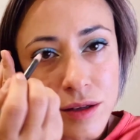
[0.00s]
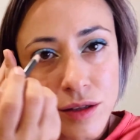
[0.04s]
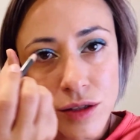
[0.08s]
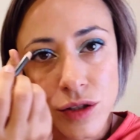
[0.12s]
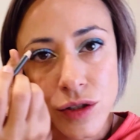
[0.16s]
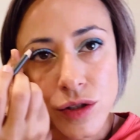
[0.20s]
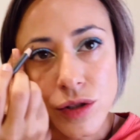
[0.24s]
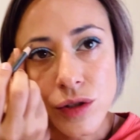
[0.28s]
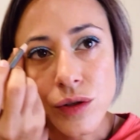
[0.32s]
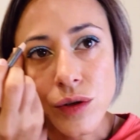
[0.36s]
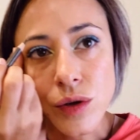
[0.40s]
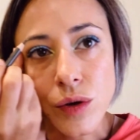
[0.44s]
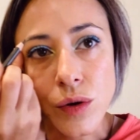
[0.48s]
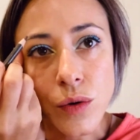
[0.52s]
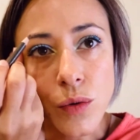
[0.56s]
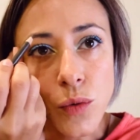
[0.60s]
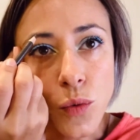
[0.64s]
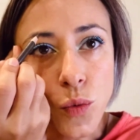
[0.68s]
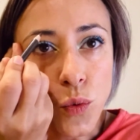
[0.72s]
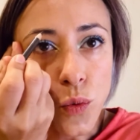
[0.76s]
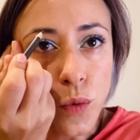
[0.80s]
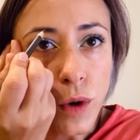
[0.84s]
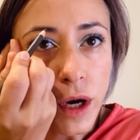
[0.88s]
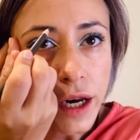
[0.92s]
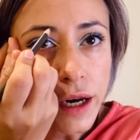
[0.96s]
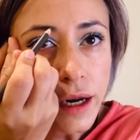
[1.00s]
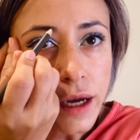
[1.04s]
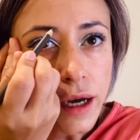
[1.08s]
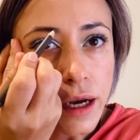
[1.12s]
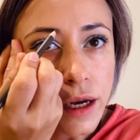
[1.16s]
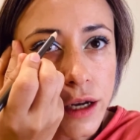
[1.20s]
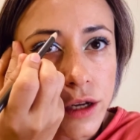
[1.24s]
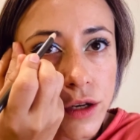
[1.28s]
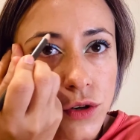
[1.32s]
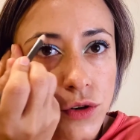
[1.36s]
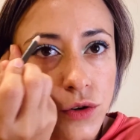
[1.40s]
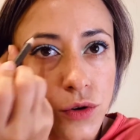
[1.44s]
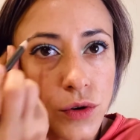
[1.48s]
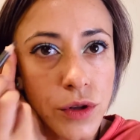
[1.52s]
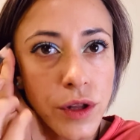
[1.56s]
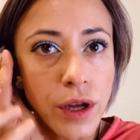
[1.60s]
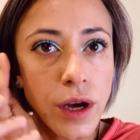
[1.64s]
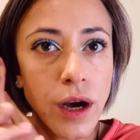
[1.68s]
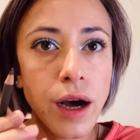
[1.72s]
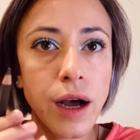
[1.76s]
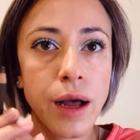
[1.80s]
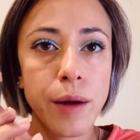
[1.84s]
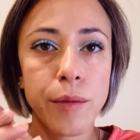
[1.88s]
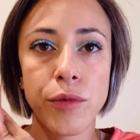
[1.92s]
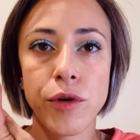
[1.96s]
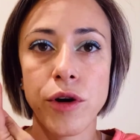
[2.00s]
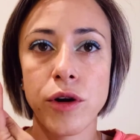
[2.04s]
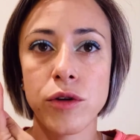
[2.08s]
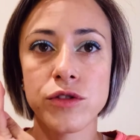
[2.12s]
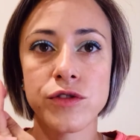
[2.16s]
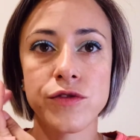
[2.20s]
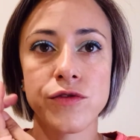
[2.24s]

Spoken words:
So when I draw the eyebrows,